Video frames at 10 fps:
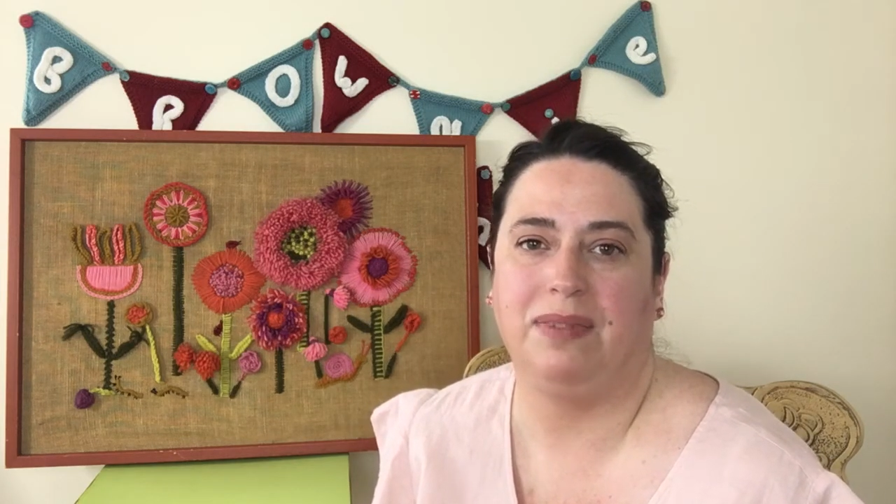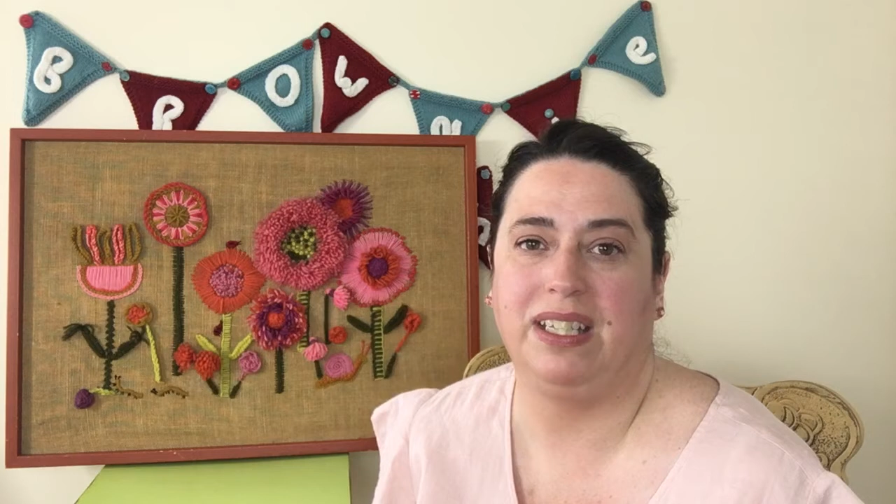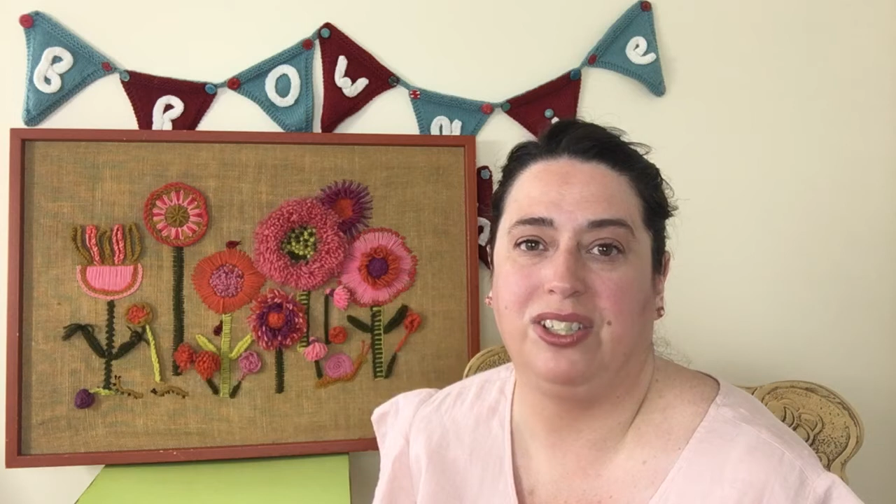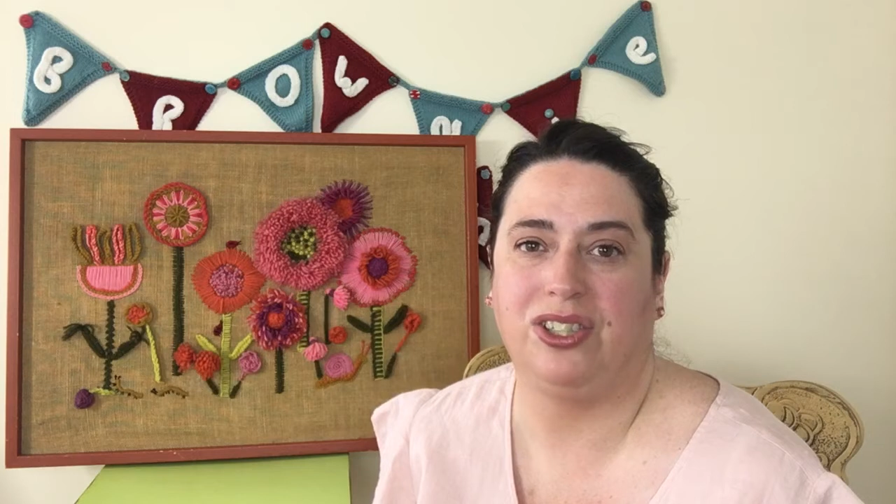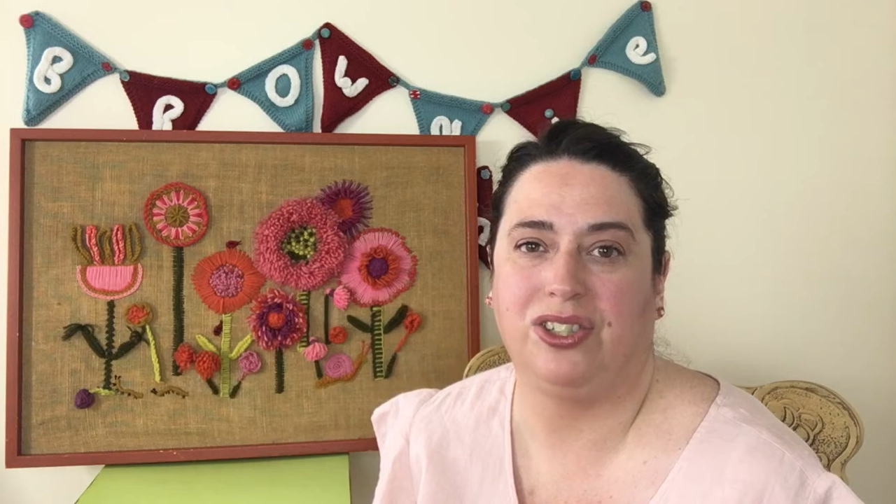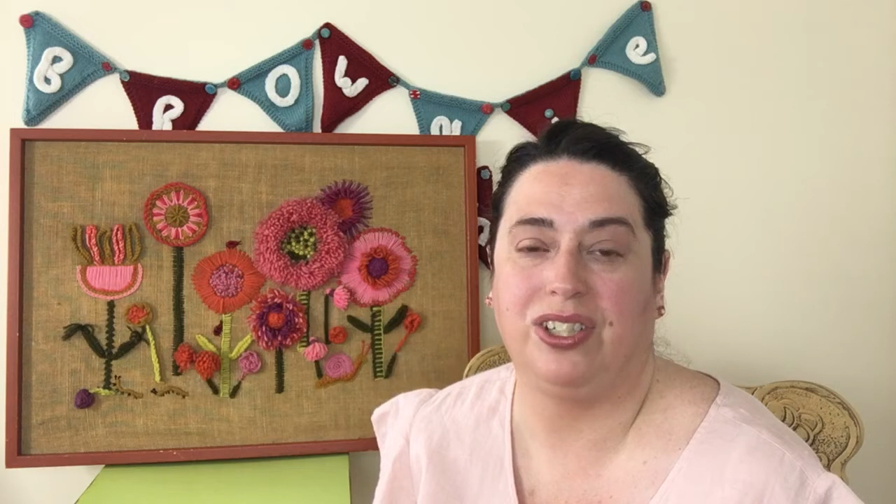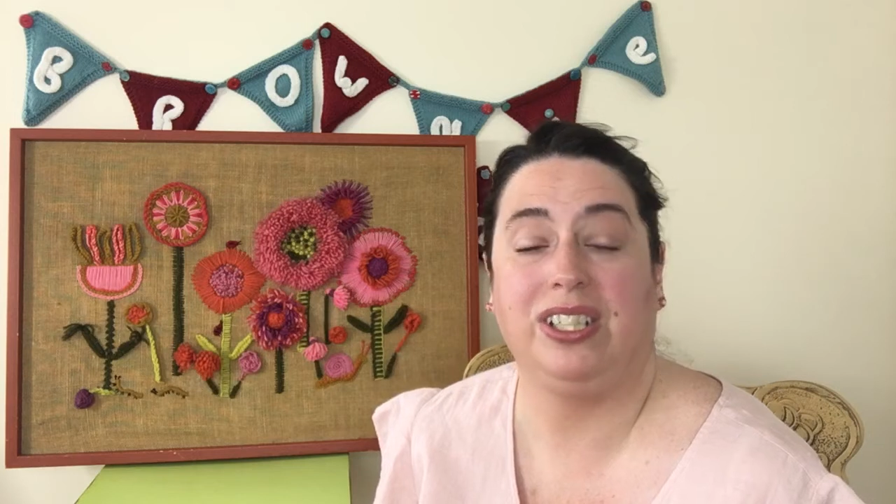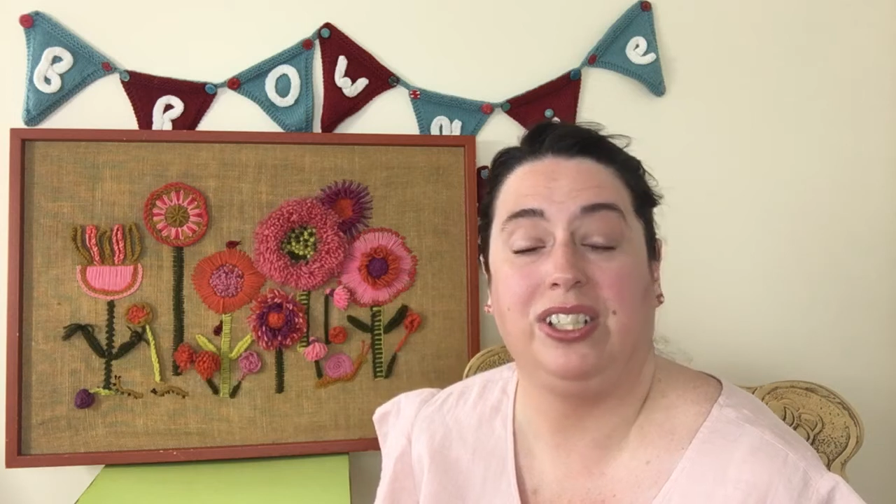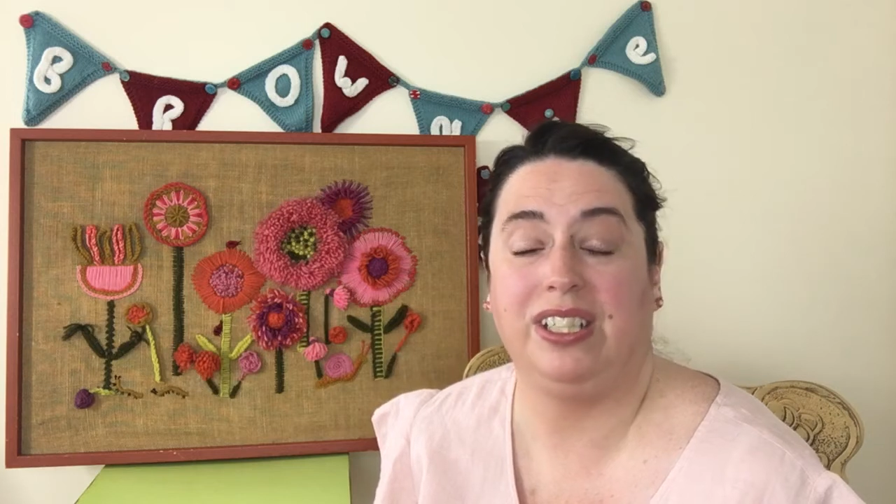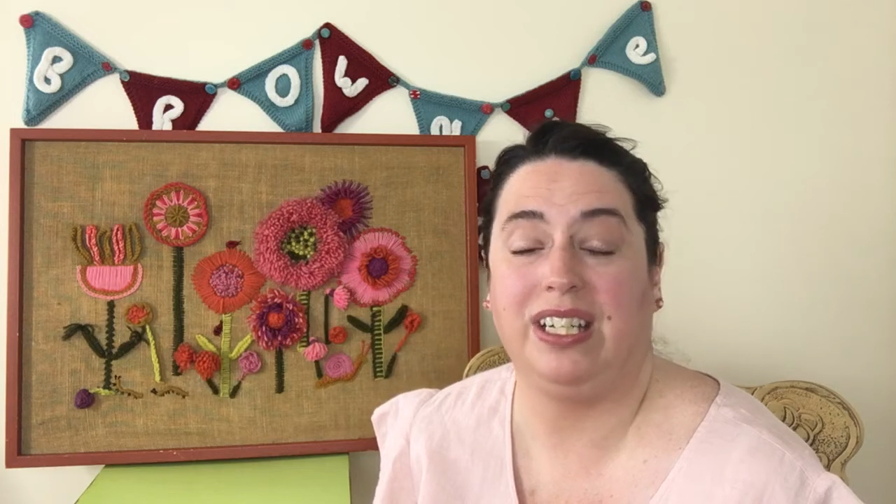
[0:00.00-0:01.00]
industry,
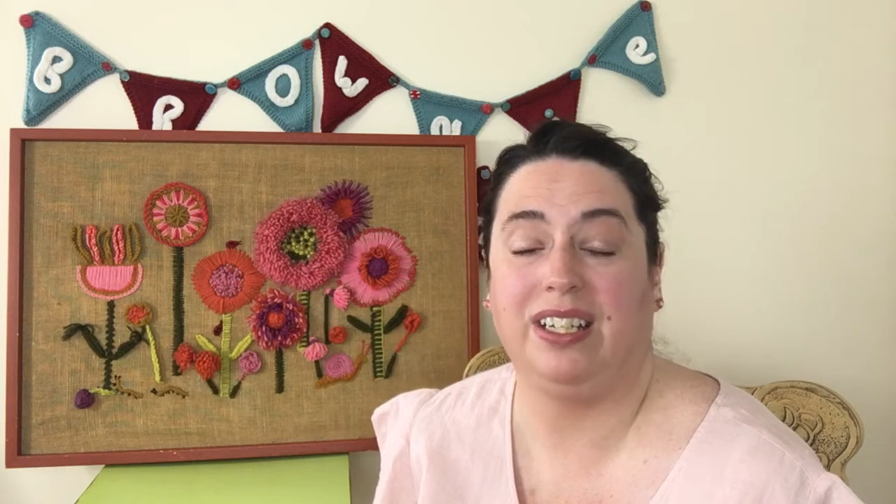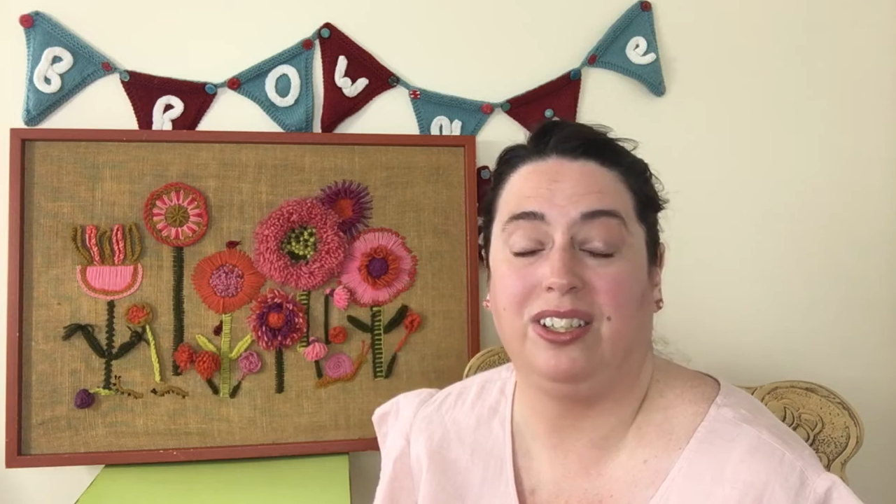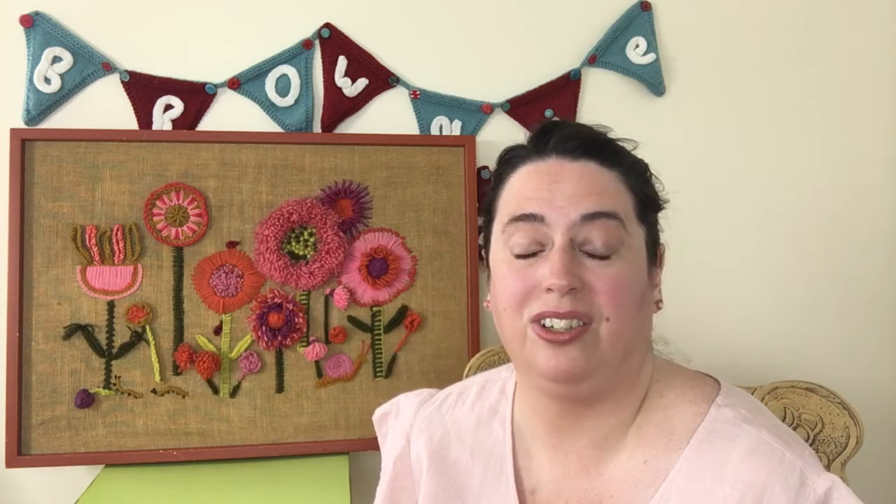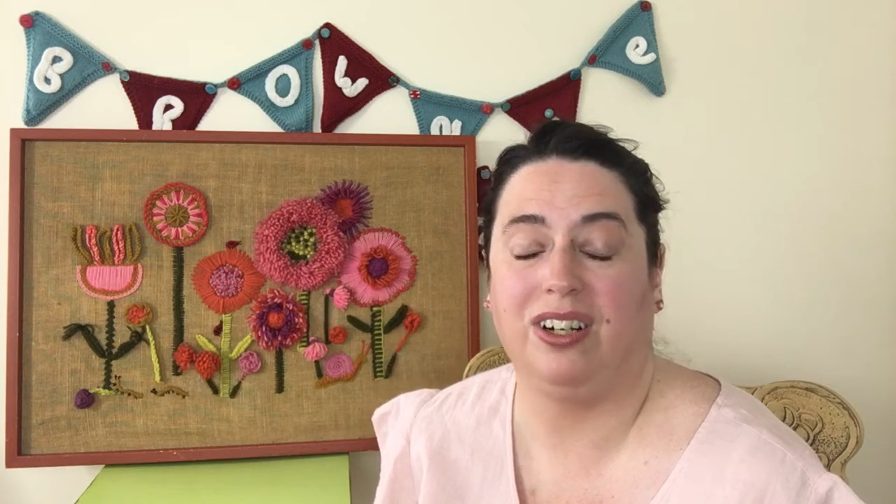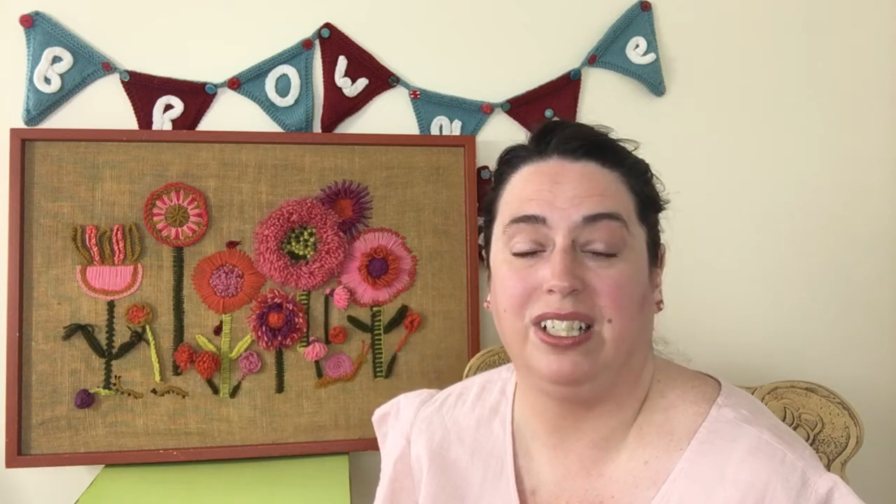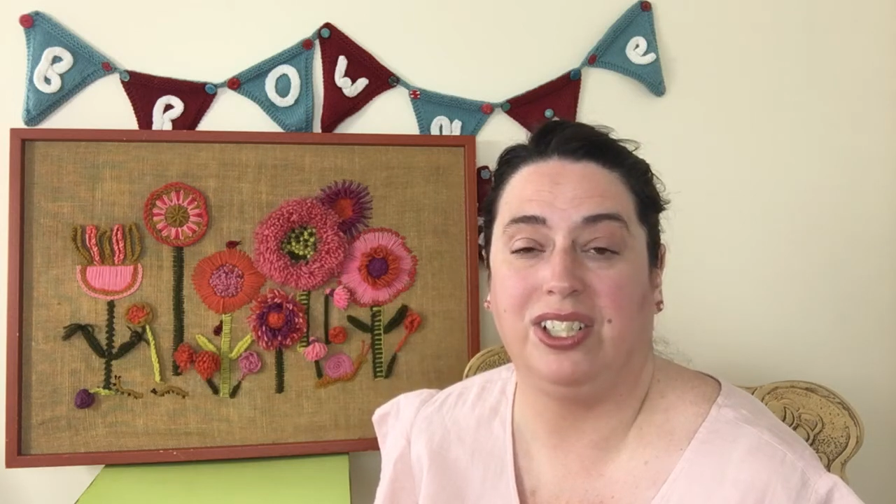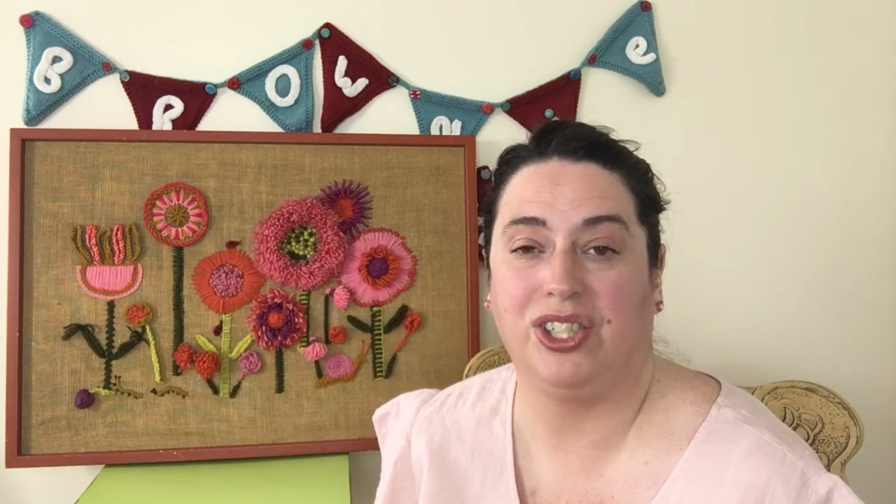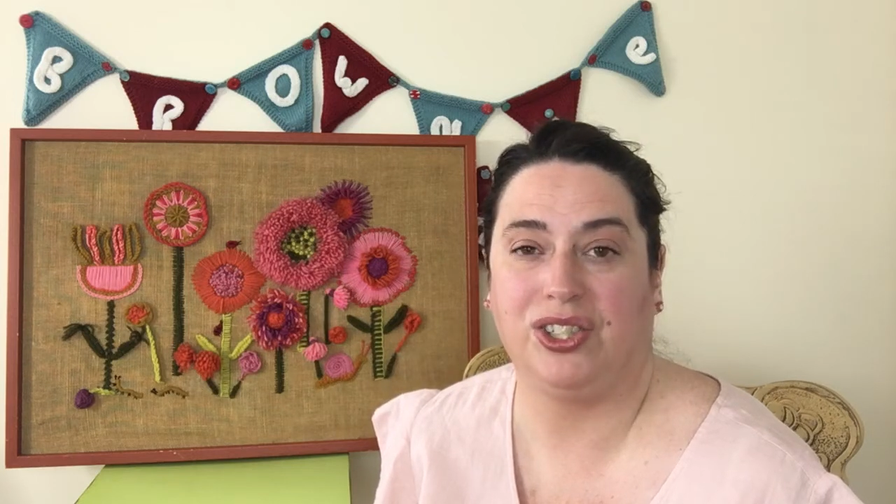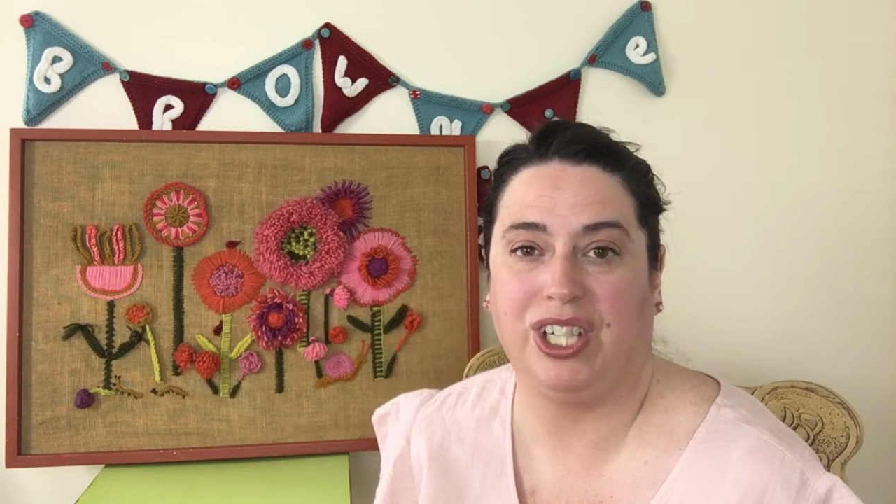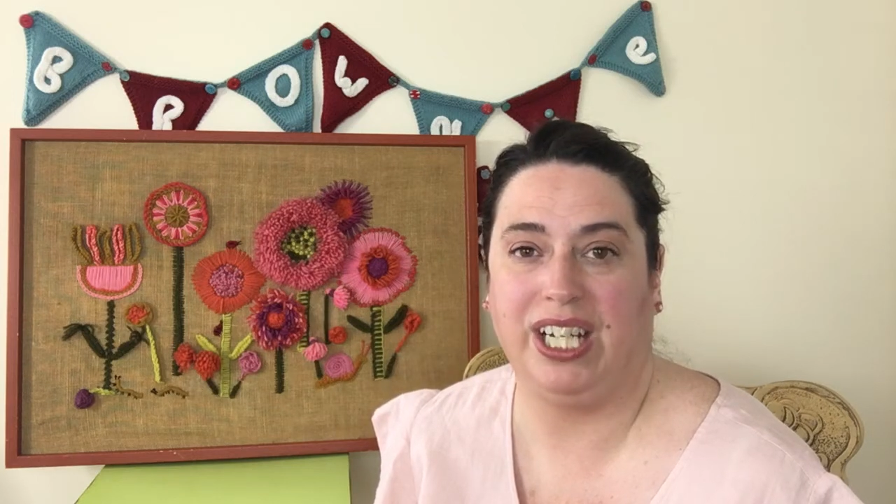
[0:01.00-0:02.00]
knitting and yarn
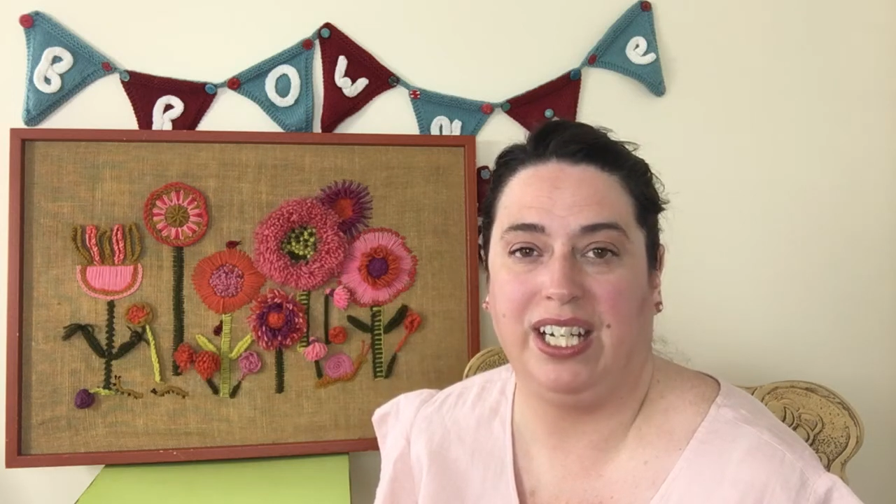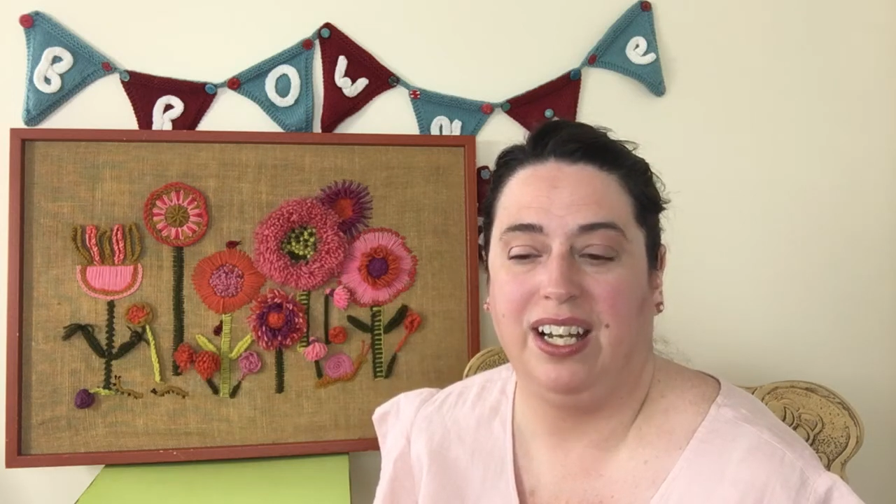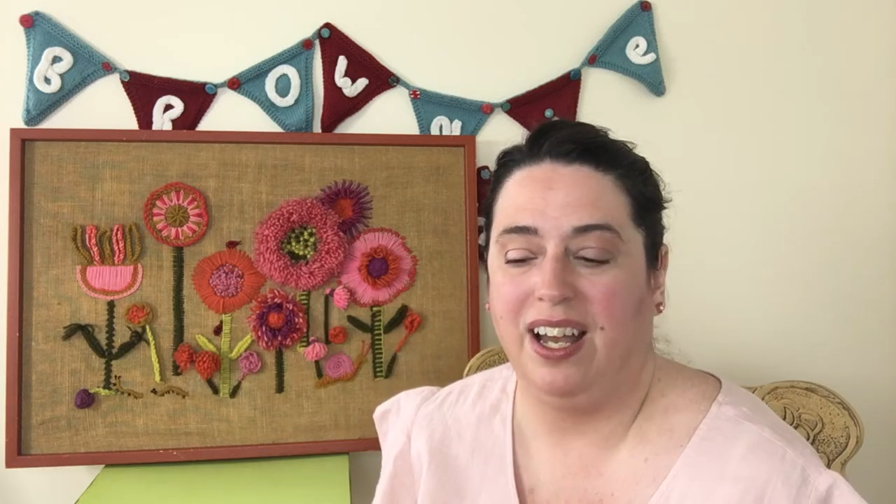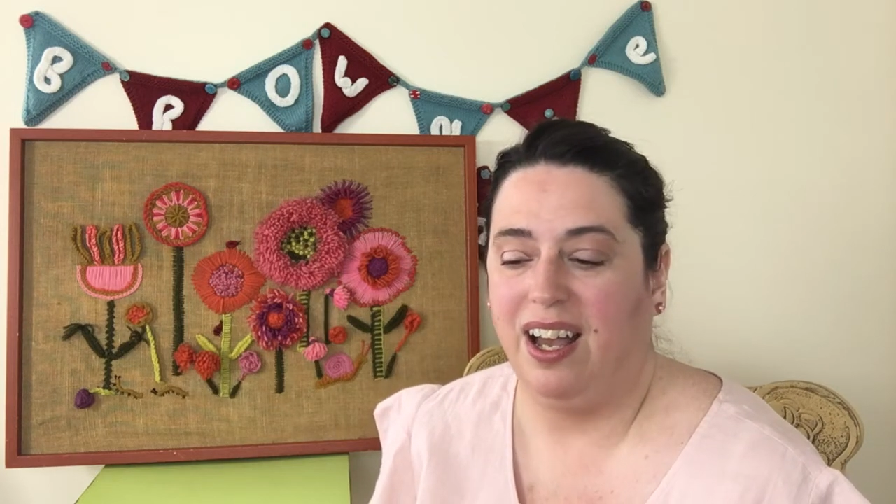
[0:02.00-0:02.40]
industry.